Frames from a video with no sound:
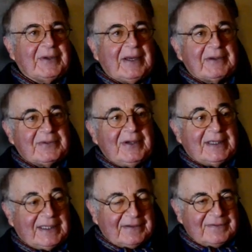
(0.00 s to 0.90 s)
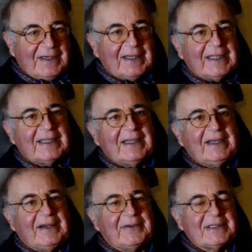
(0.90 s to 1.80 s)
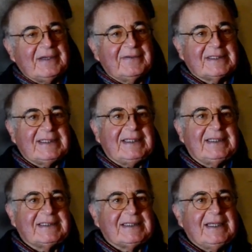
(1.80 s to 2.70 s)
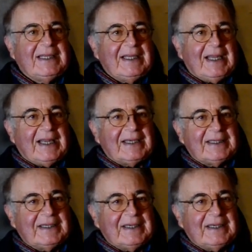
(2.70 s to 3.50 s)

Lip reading: I was working, flying, I was overseas, and